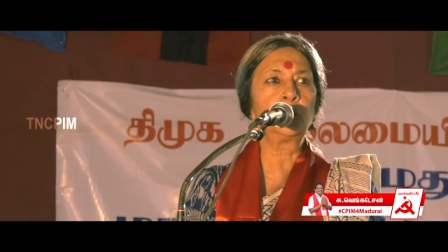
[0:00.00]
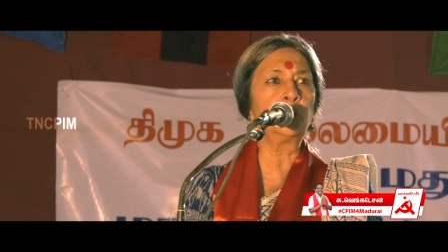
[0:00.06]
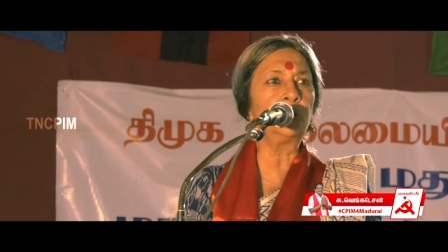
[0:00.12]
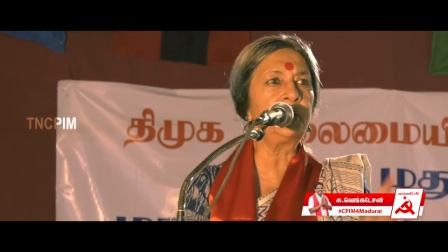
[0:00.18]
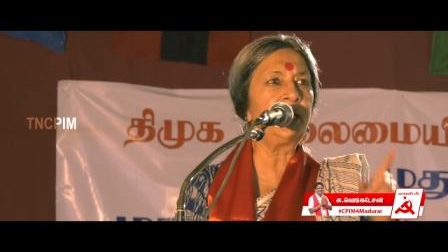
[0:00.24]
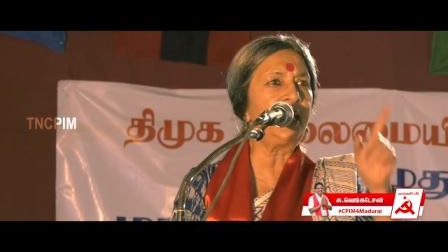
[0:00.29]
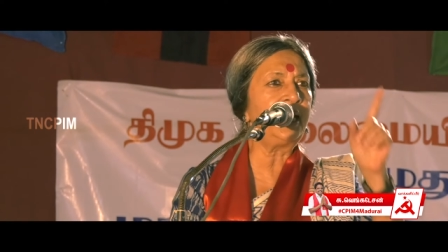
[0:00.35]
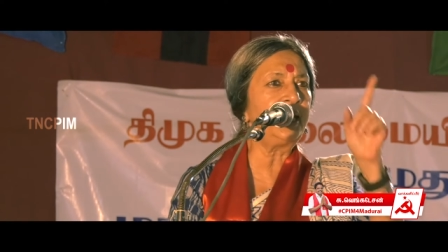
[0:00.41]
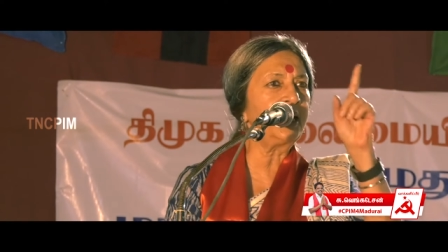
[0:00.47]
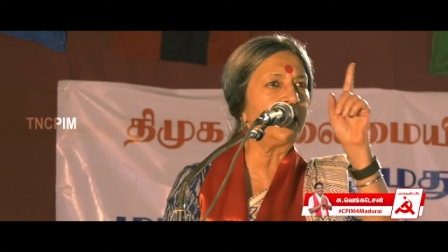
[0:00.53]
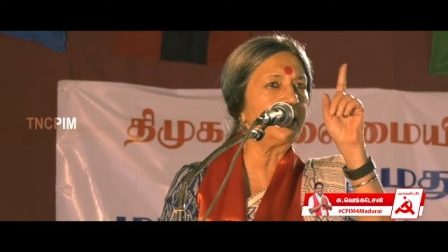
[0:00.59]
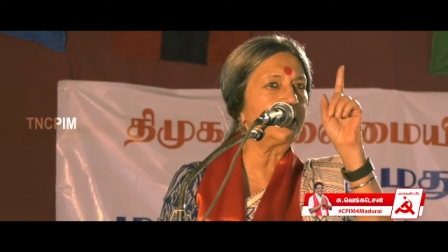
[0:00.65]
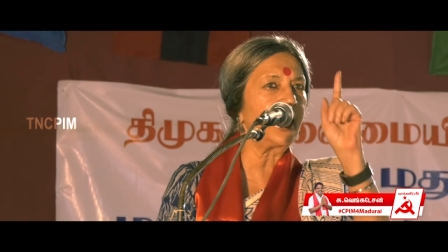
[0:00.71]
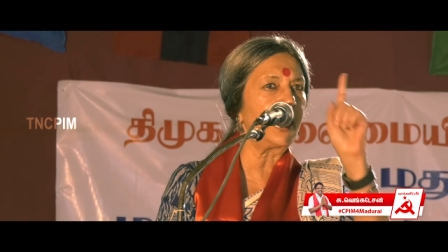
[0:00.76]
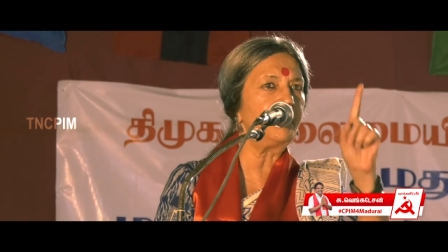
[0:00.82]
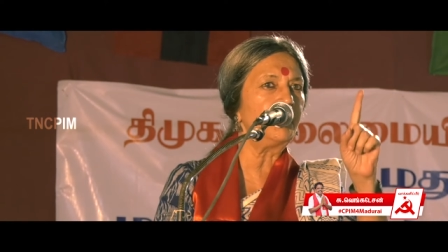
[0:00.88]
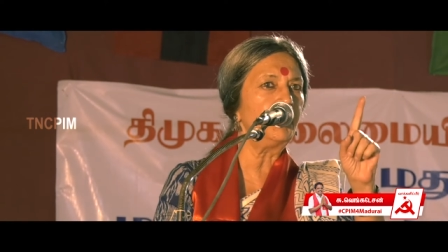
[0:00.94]
You need
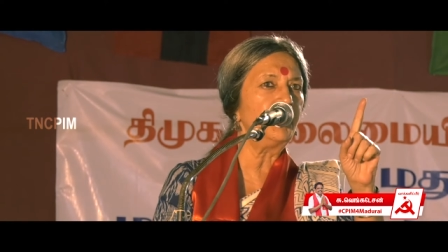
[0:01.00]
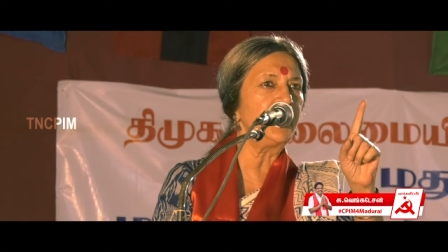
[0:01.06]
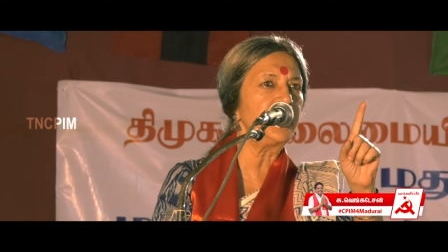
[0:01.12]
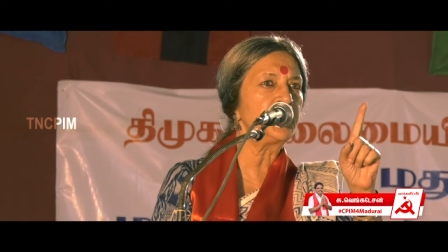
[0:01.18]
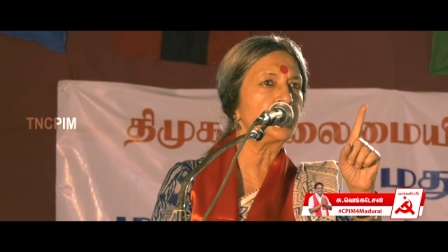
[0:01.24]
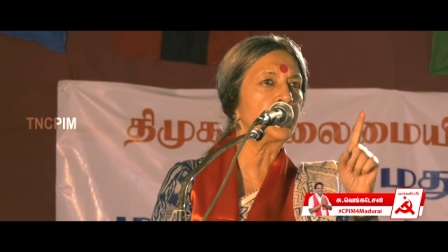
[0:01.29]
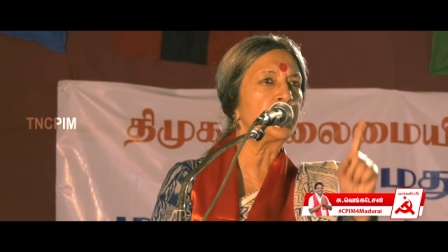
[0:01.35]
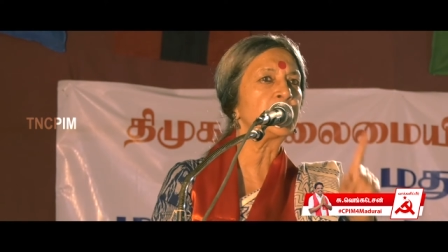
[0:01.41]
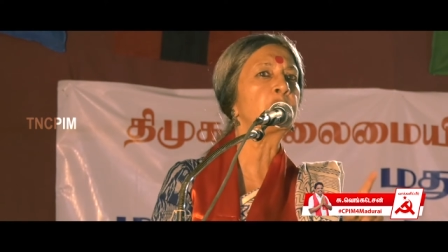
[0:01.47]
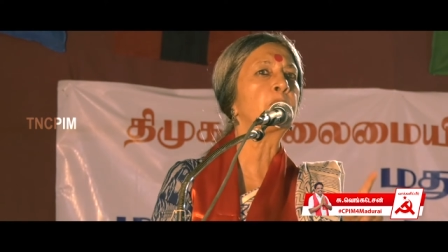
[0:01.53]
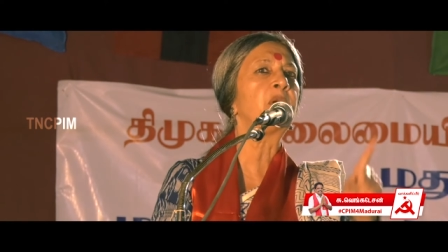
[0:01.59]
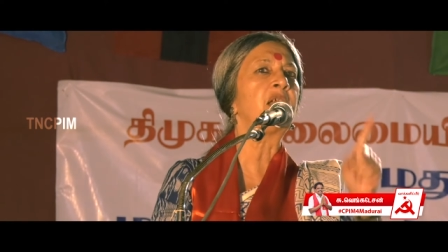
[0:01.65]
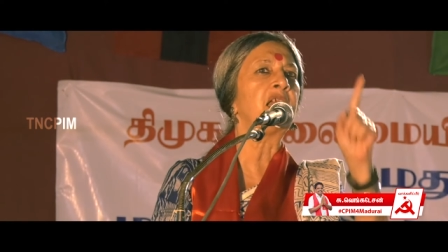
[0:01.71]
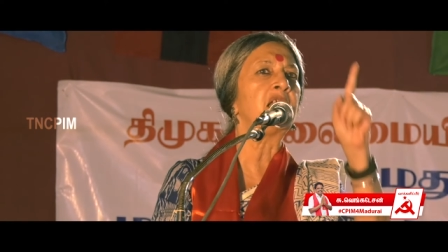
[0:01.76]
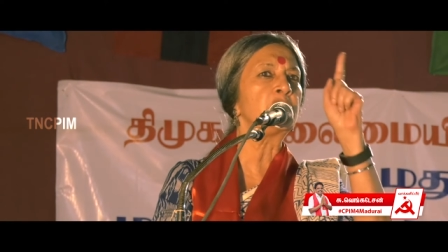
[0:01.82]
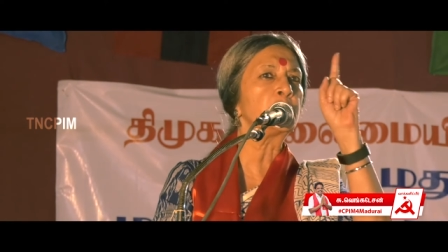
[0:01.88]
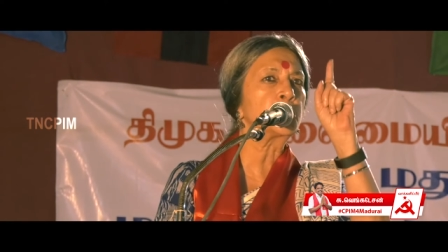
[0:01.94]
a government which
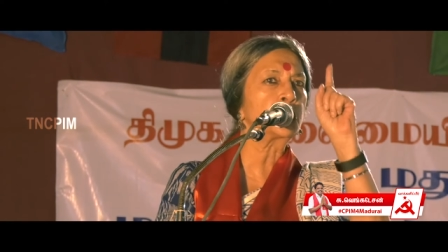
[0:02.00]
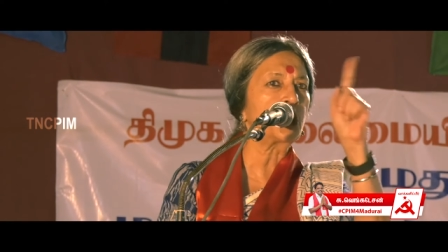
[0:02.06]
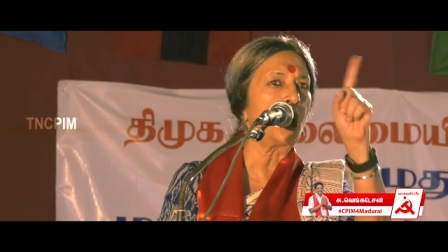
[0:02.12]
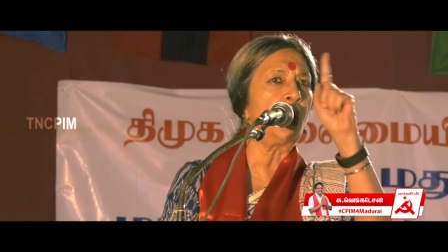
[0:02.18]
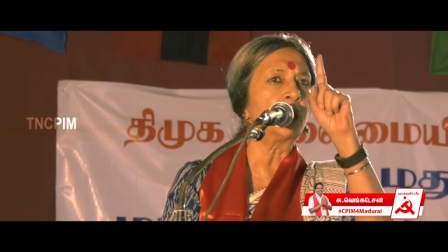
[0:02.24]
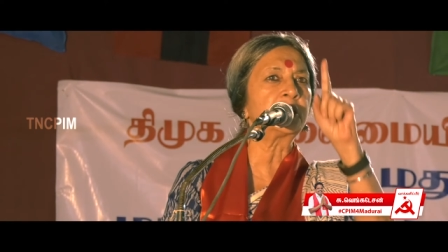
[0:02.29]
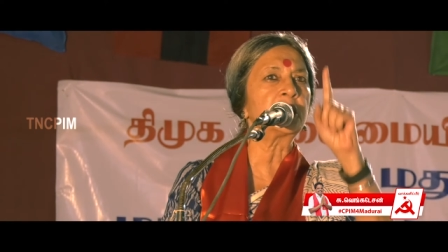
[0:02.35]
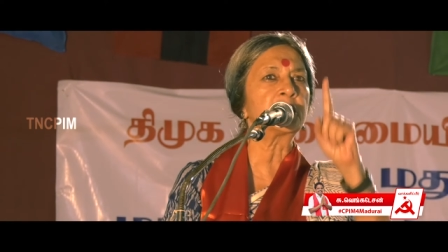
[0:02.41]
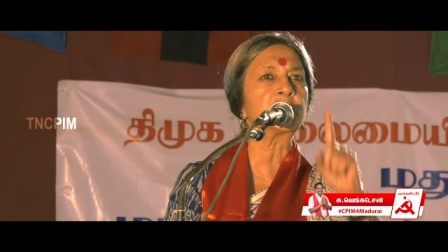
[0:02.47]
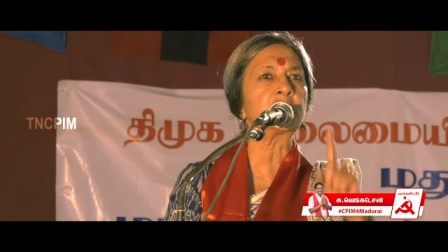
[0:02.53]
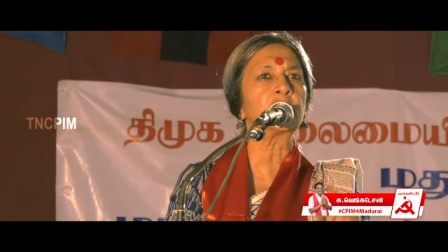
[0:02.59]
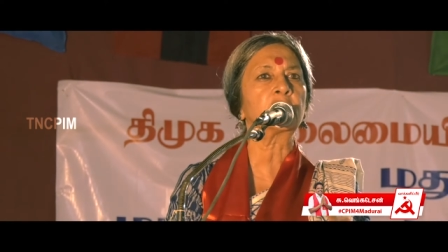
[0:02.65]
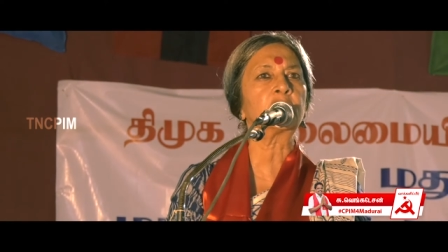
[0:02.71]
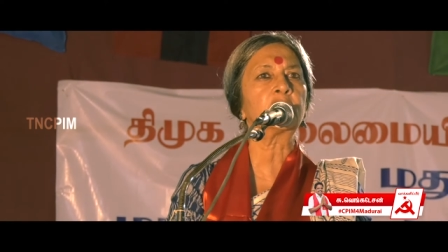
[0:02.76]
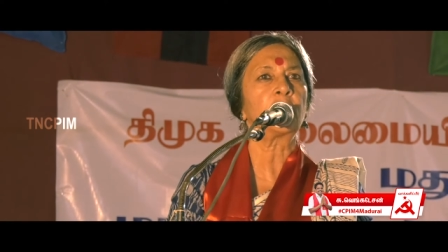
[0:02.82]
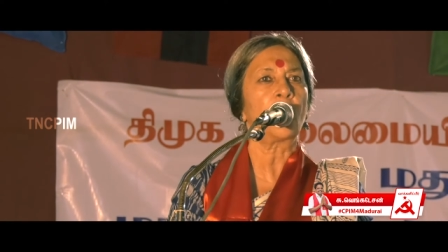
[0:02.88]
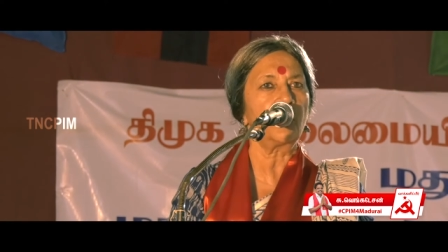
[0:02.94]
will ensure the
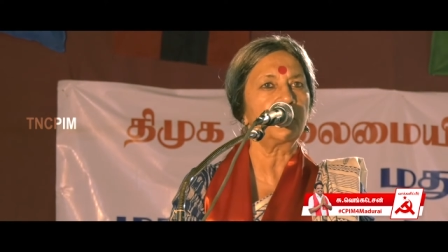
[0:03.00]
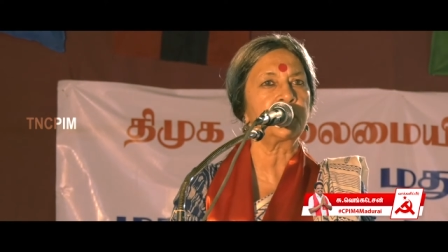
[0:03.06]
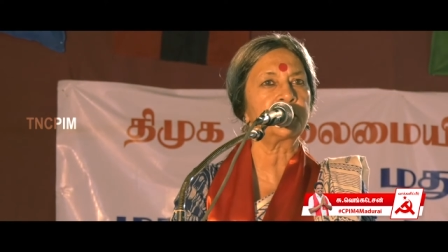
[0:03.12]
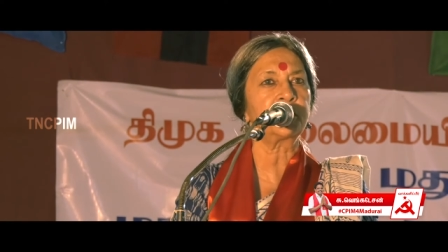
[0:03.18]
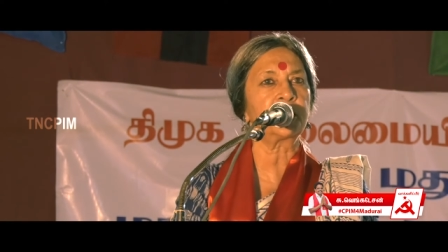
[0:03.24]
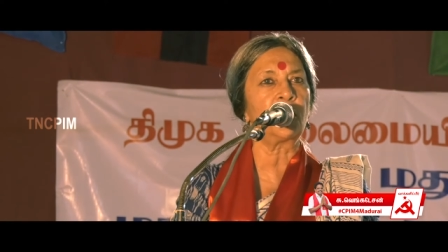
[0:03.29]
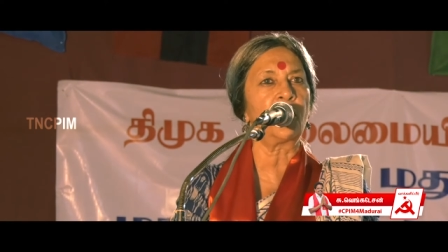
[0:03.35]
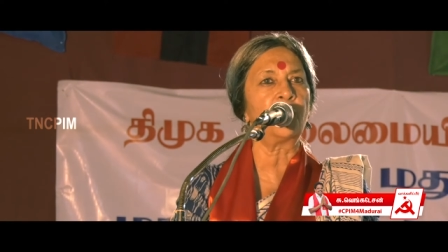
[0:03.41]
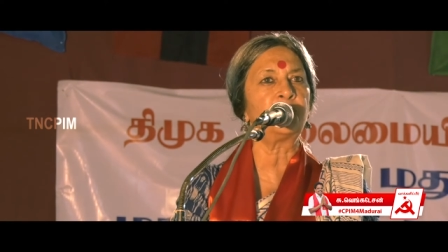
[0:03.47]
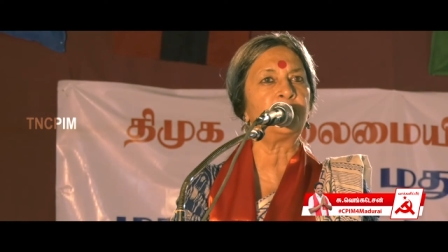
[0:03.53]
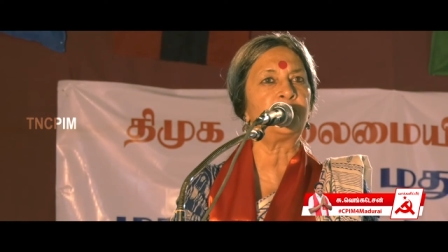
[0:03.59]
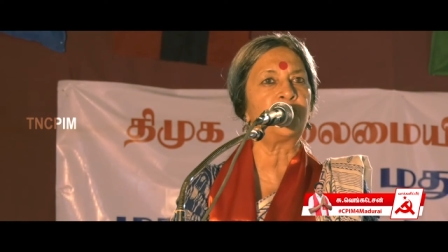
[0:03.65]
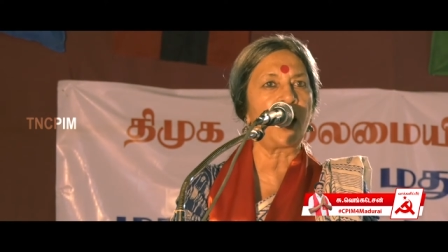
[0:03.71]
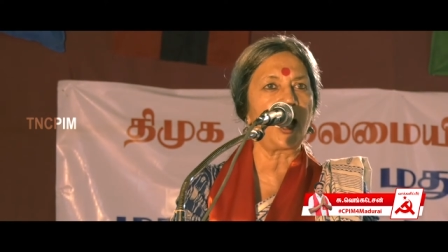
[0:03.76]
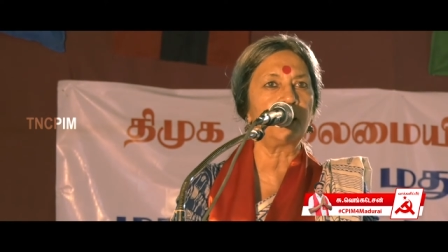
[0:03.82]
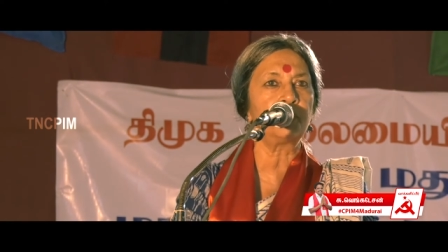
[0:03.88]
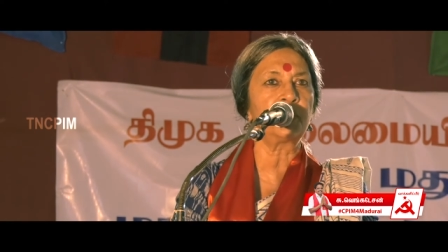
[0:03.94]
security of
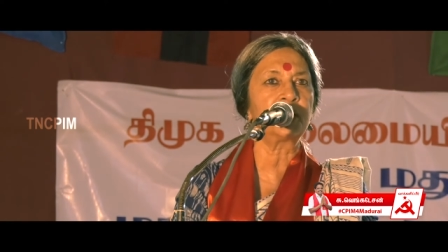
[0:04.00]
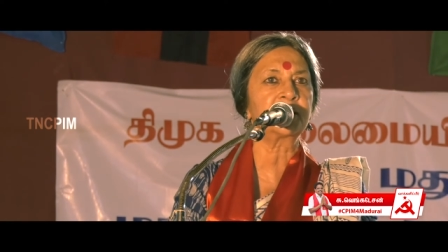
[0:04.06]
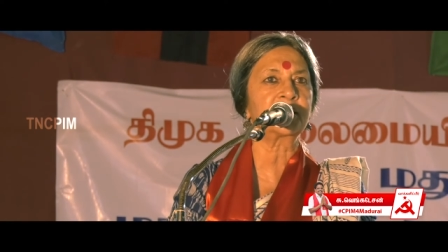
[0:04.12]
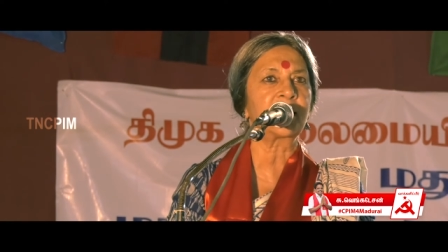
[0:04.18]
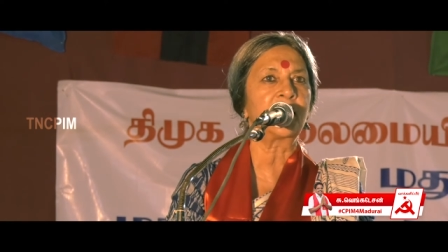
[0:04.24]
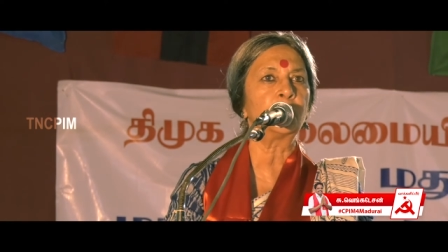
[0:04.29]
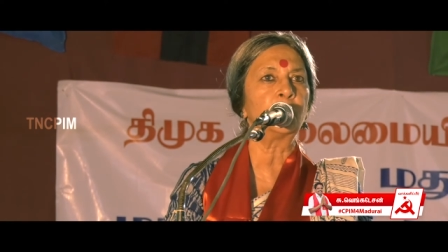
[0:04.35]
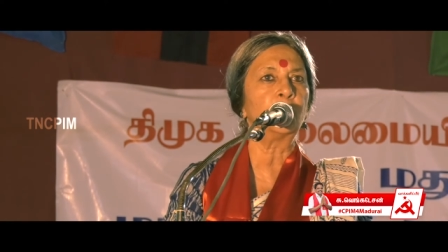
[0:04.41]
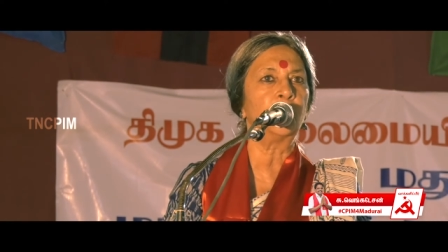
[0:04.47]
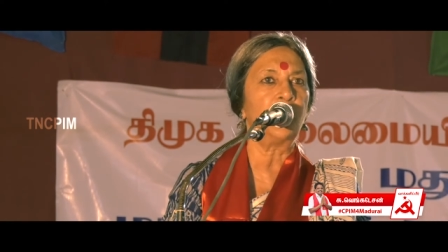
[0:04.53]
farmers and